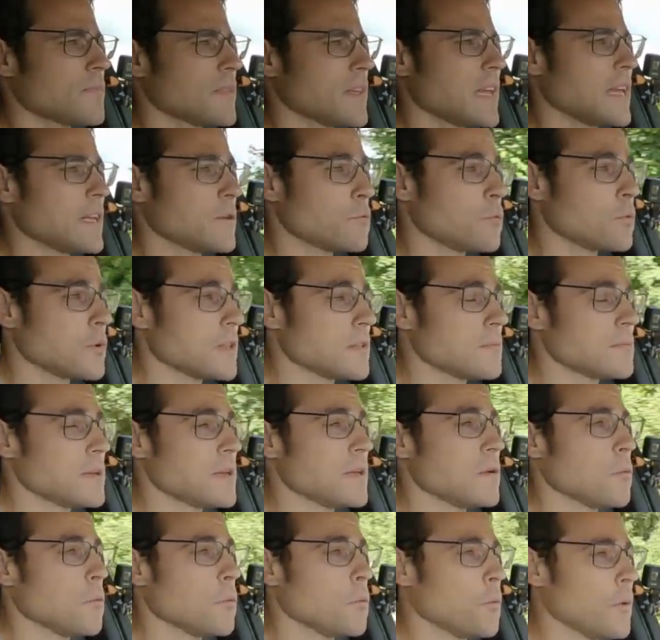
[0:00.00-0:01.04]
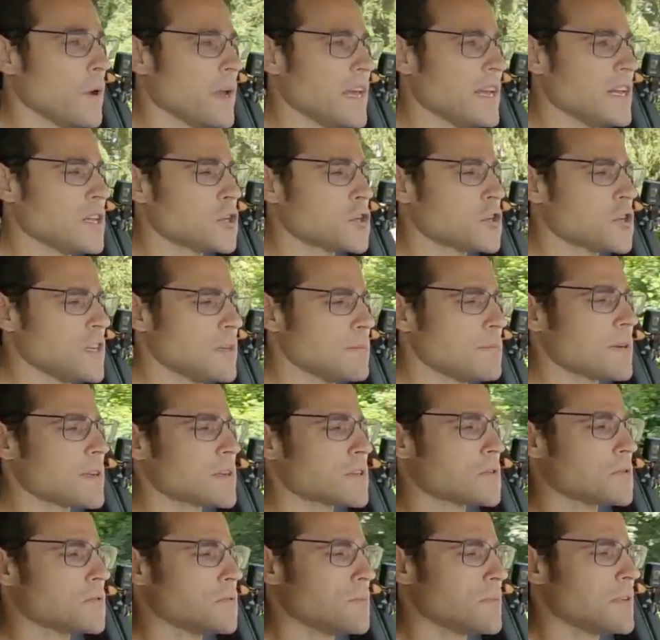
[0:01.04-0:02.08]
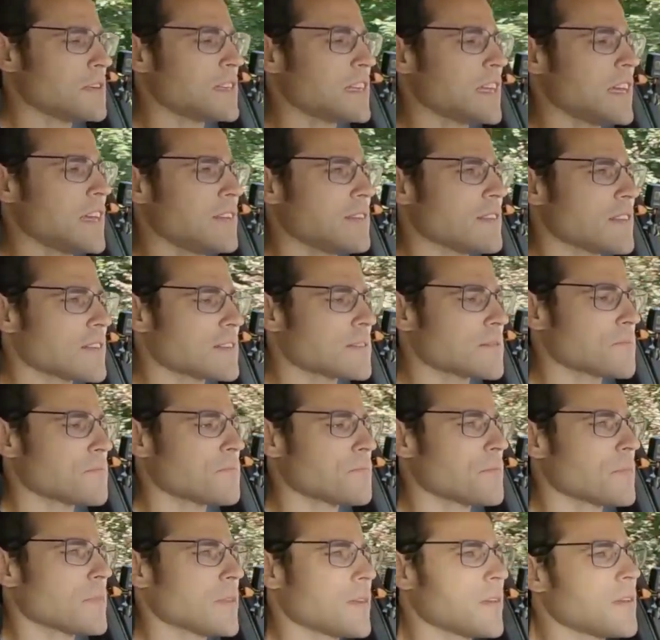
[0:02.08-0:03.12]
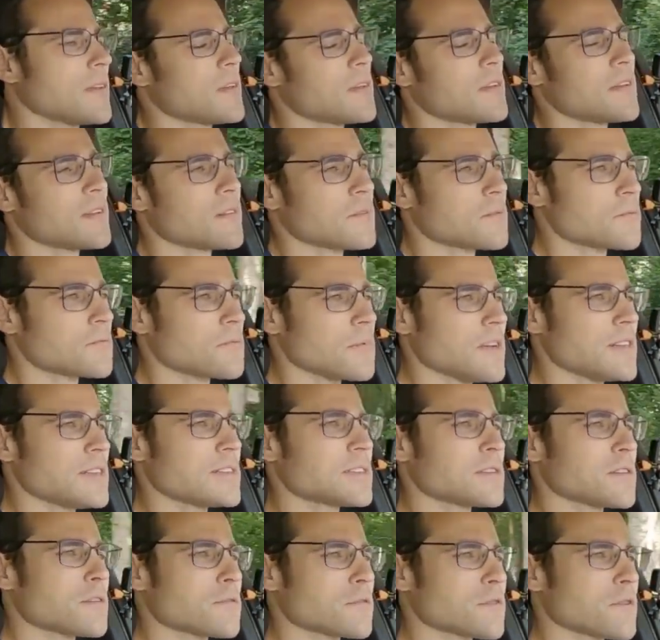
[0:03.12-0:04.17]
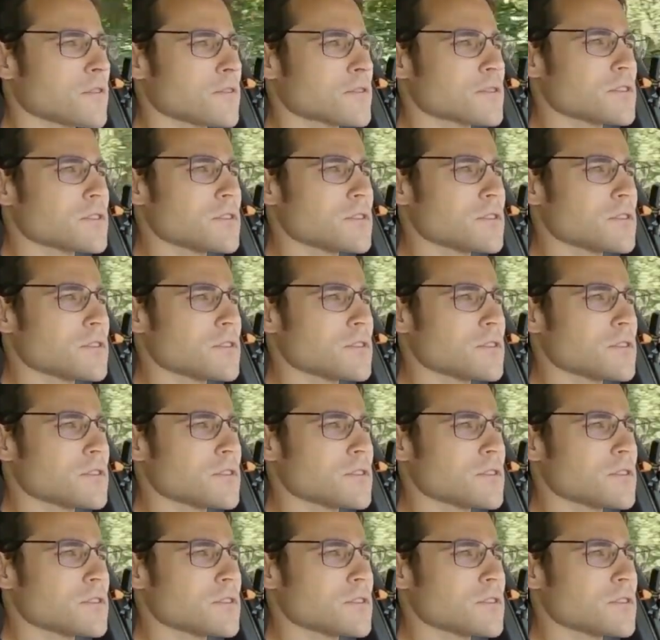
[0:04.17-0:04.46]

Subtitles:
it will be way cheaper to maintain that. Racing, of course,